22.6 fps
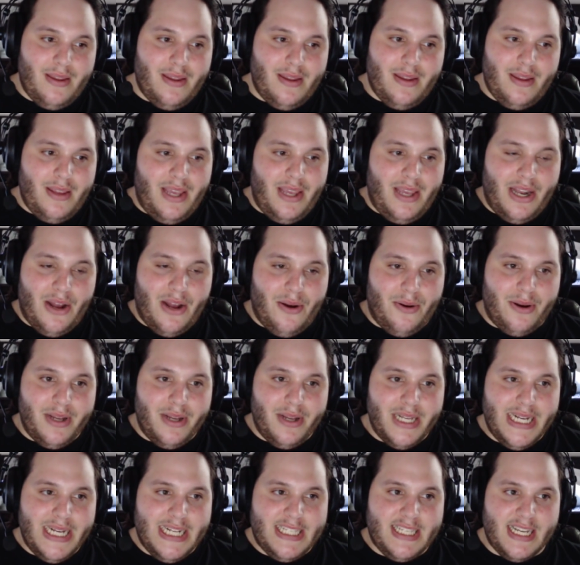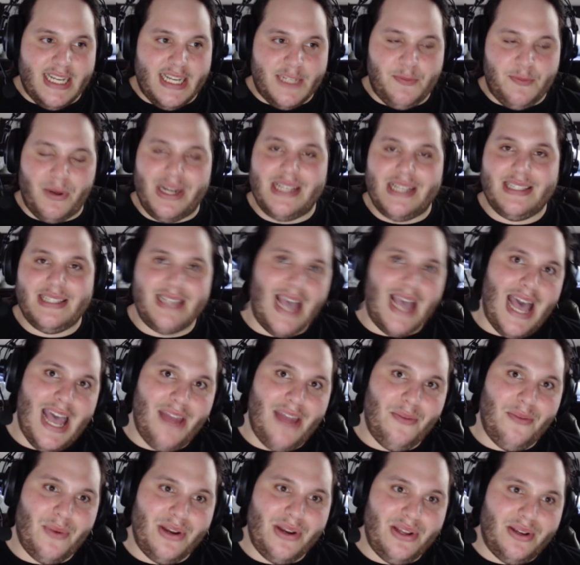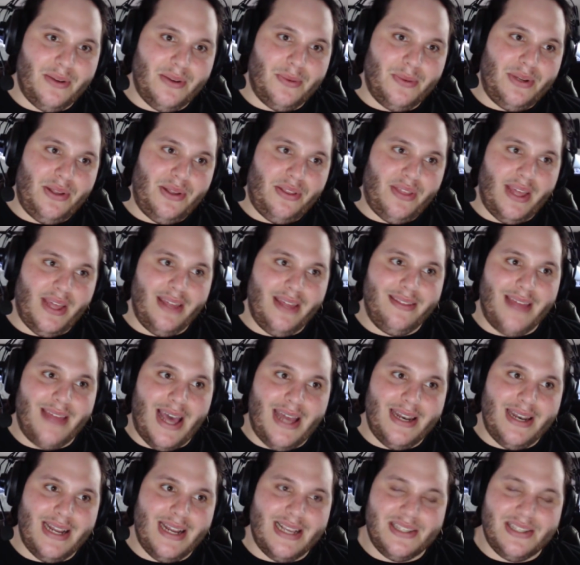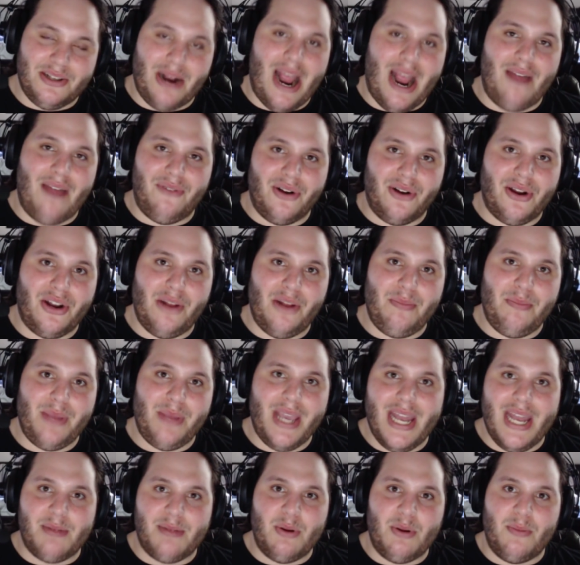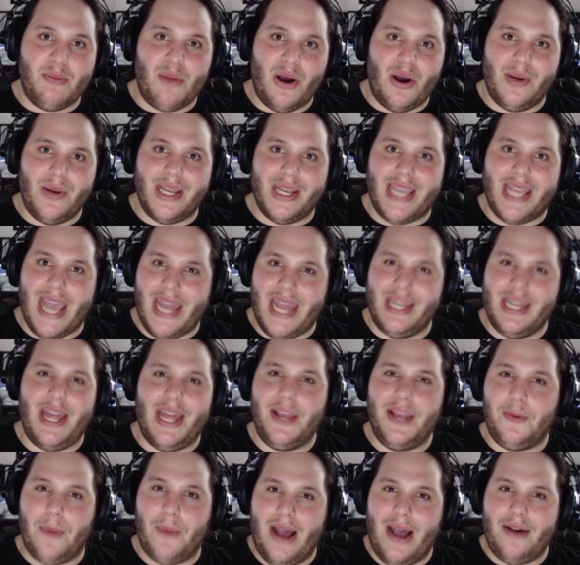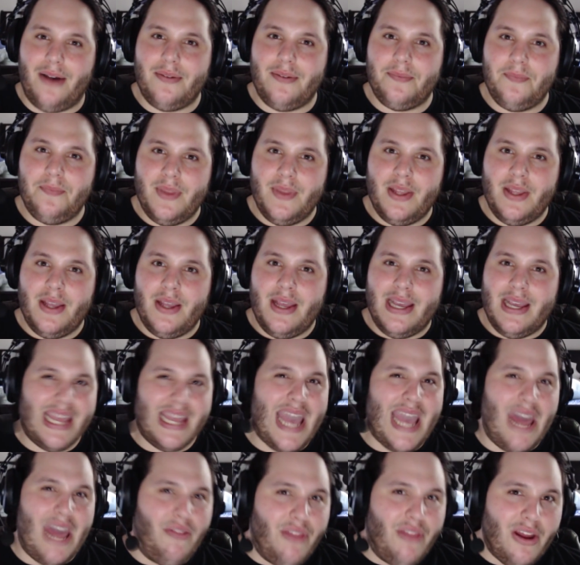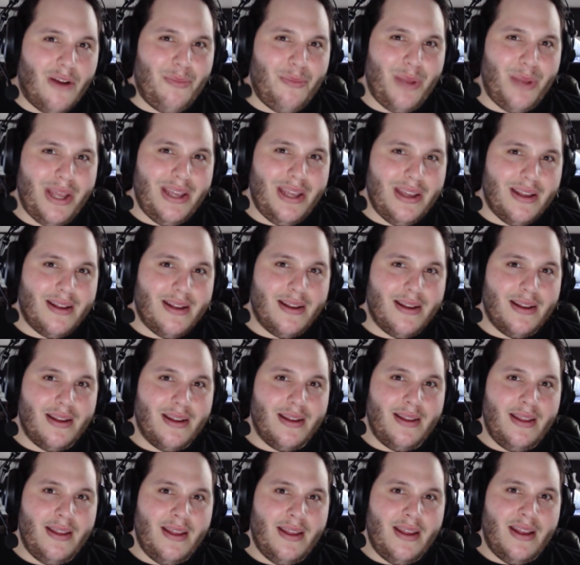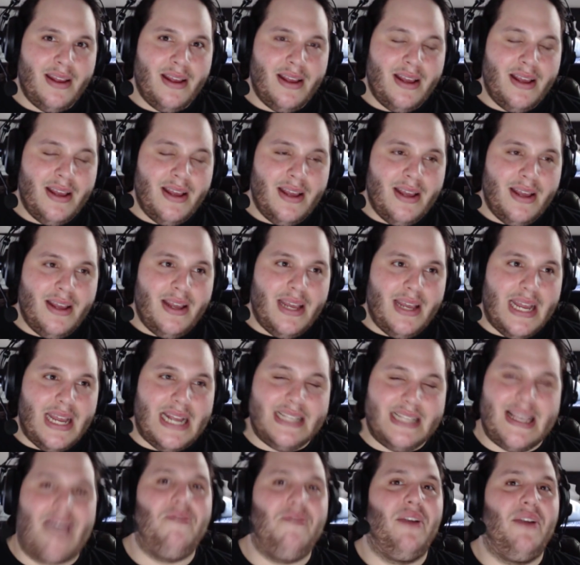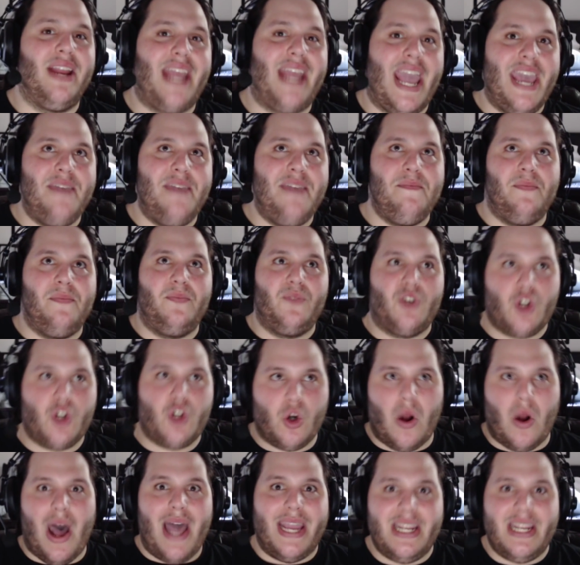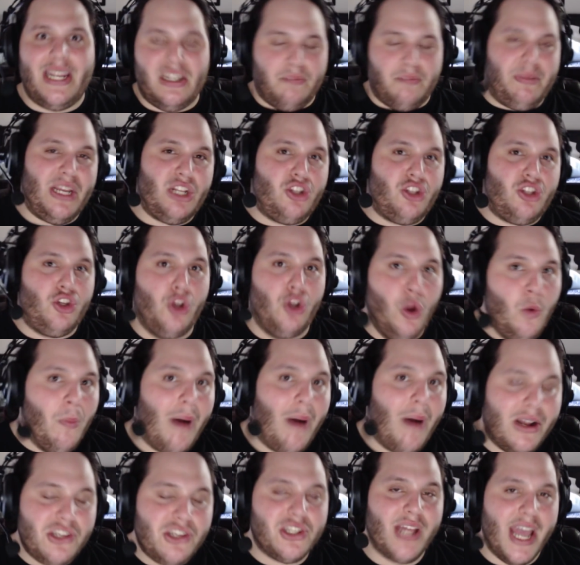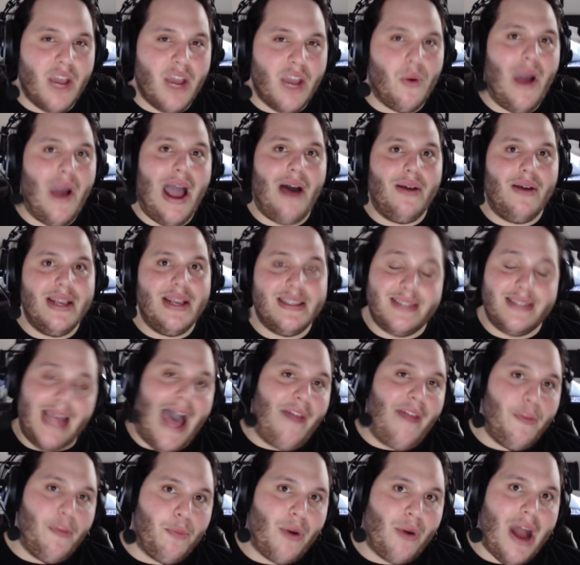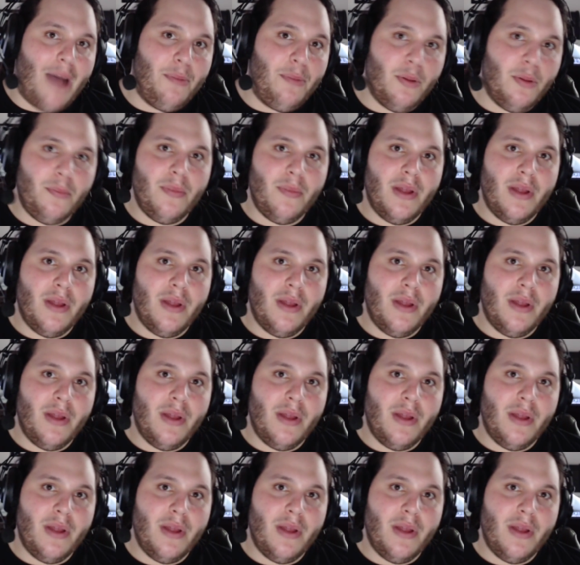you know, it's pretty sad when you think that, is there ever going to be an MMO again like WoW? Can there be? Is every game trying to be too much like WoW? Is that the problem?